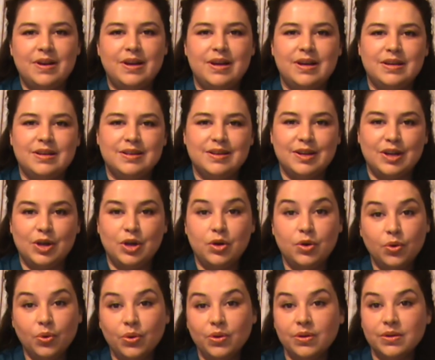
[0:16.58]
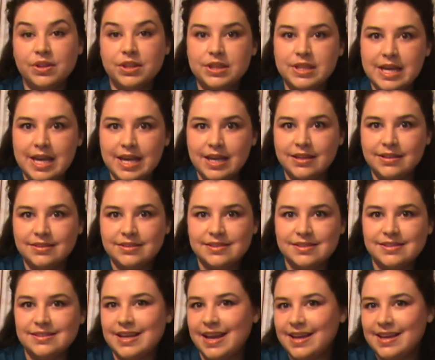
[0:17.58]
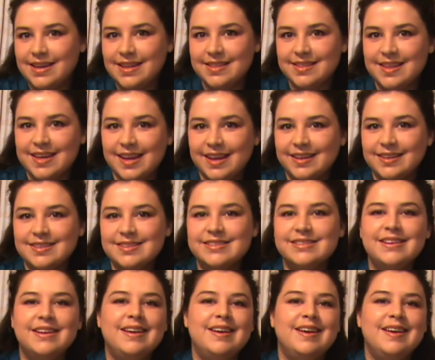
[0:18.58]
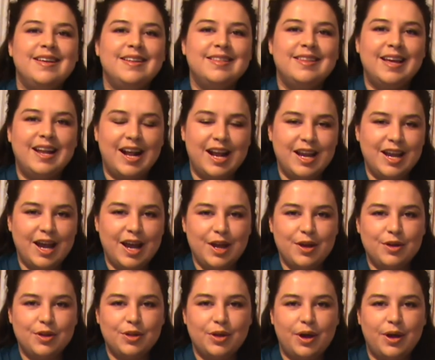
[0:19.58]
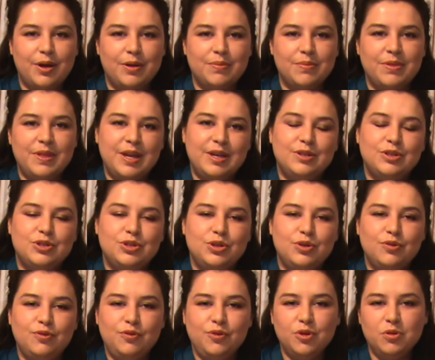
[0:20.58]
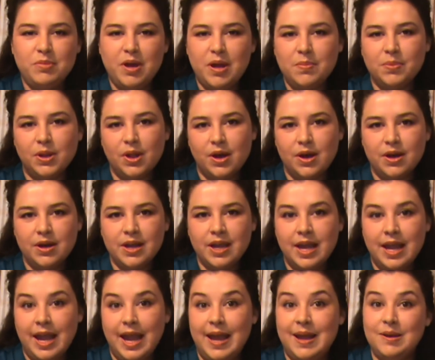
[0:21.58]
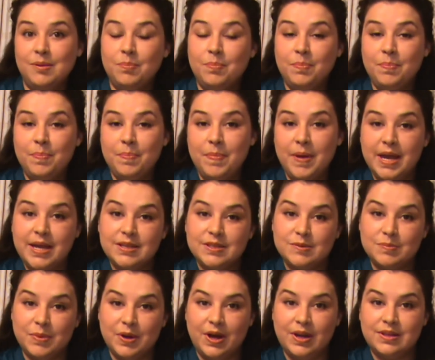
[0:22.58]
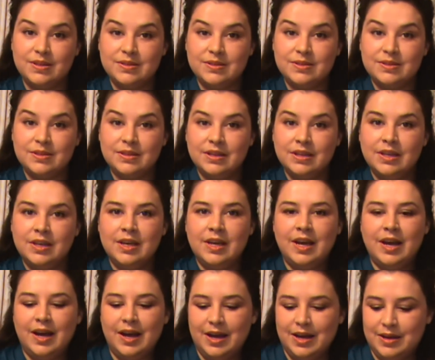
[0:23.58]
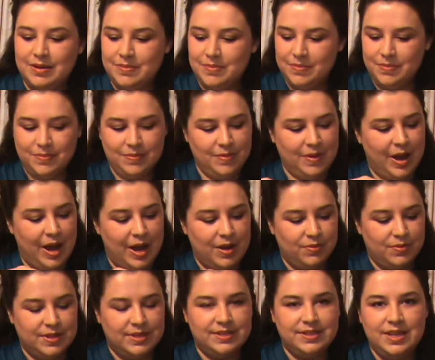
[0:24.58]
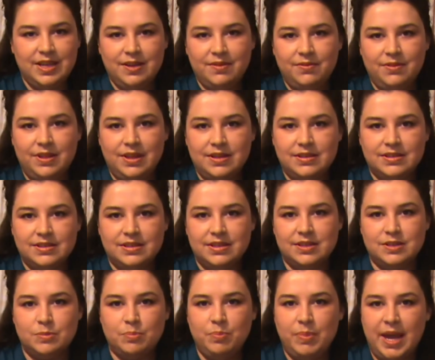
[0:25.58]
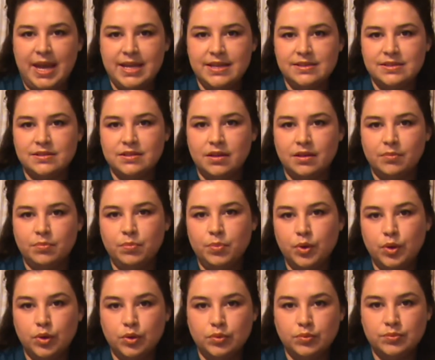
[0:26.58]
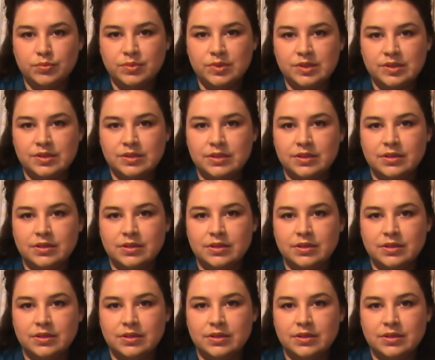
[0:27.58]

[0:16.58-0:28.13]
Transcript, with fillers: uh, cool things, techie things, that I got um, thanks to Fuel My Blog and BassBuds. Um, I received this, this Bass Boomz